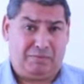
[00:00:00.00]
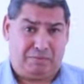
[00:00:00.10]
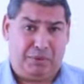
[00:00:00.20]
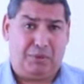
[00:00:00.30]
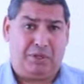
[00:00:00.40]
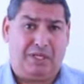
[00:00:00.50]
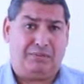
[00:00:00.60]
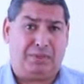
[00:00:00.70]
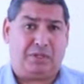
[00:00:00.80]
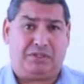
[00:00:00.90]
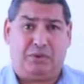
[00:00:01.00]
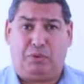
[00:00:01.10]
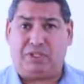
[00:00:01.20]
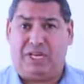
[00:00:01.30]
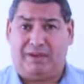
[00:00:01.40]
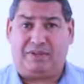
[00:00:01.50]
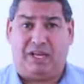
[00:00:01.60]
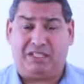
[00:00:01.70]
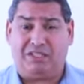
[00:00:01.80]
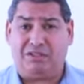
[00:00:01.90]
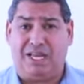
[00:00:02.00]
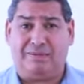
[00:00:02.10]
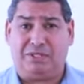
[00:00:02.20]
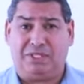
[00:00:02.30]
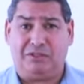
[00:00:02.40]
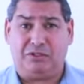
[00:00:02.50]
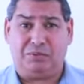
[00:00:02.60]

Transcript: purely because they wish to have the license to use our materials,